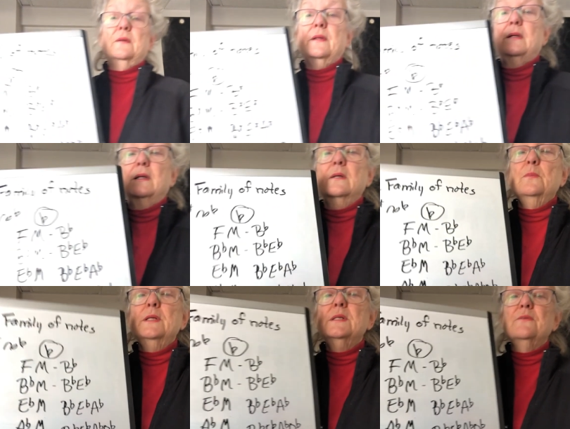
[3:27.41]
A little
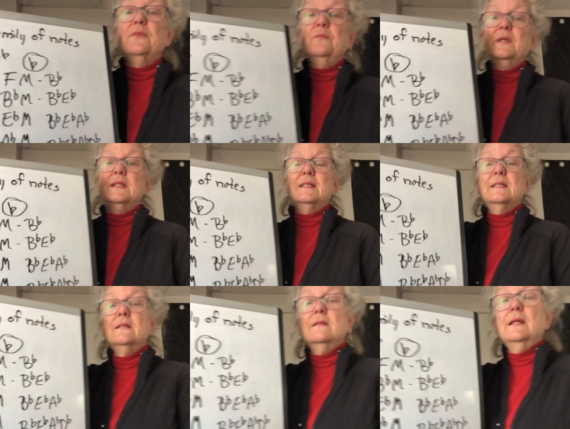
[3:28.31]
bit different, but it's
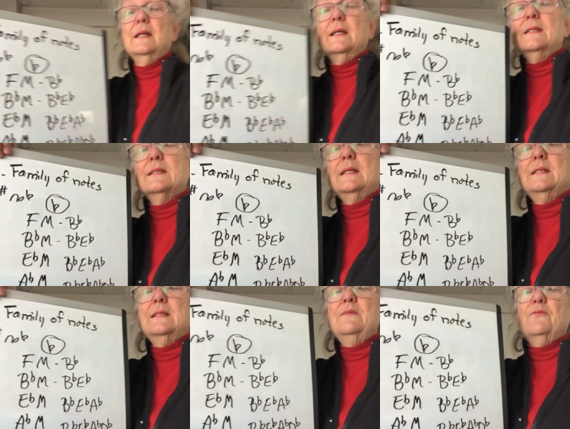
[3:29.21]
still a nice,
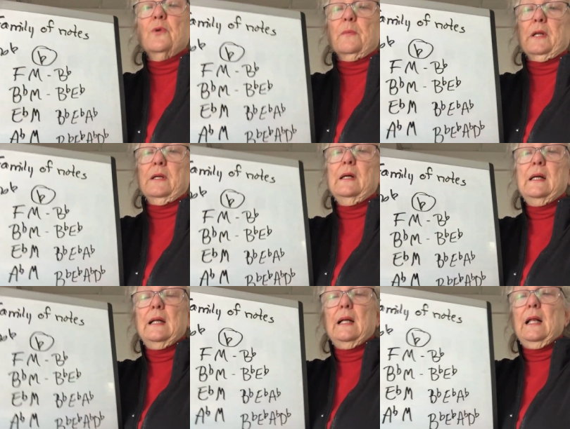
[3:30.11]
easy formula.
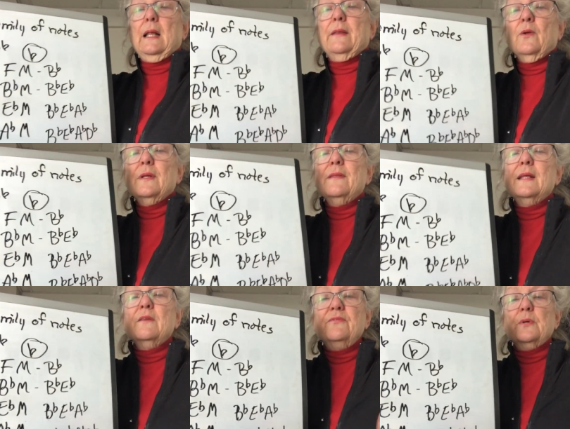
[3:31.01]
The only
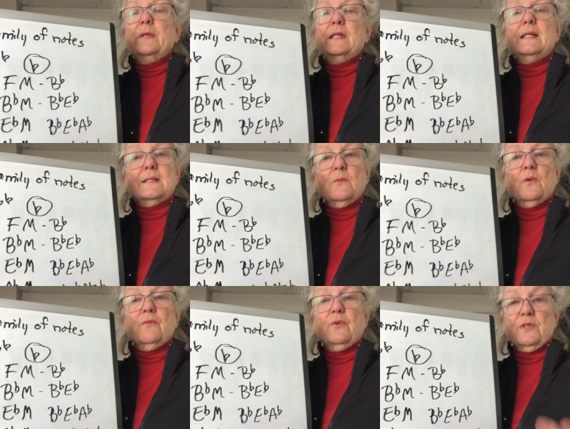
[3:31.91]
thing the formula doesn't
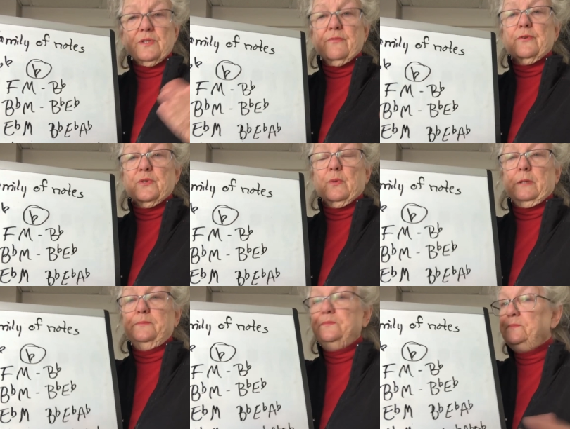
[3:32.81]
work for is the first one.